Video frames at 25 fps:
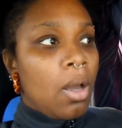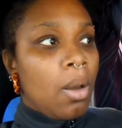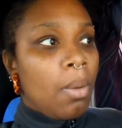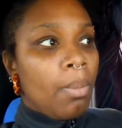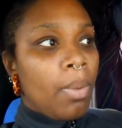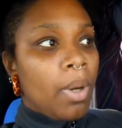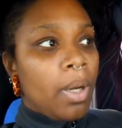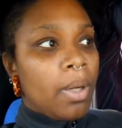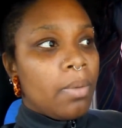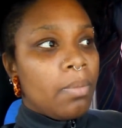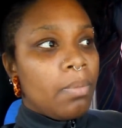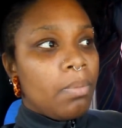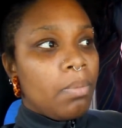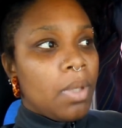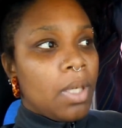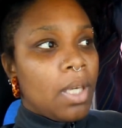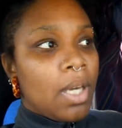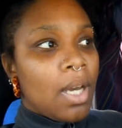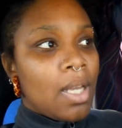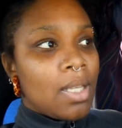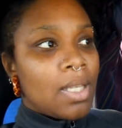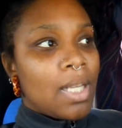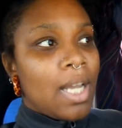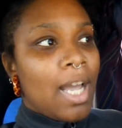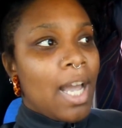But
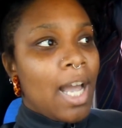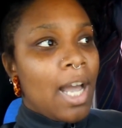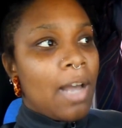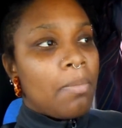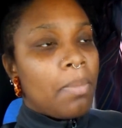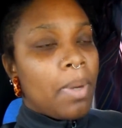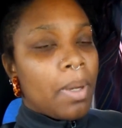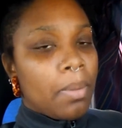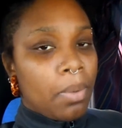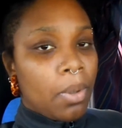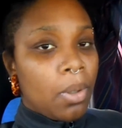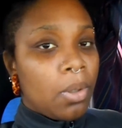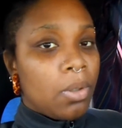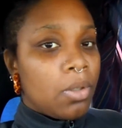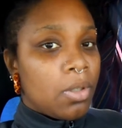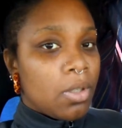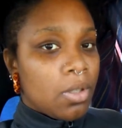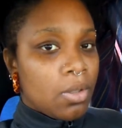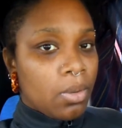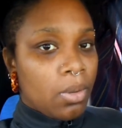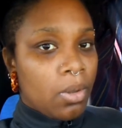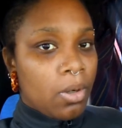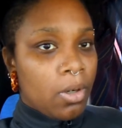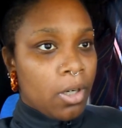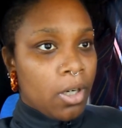because I have bipolar
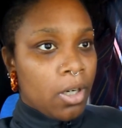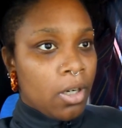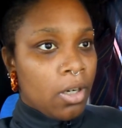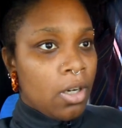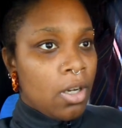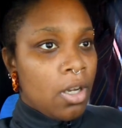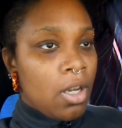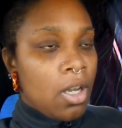disorder,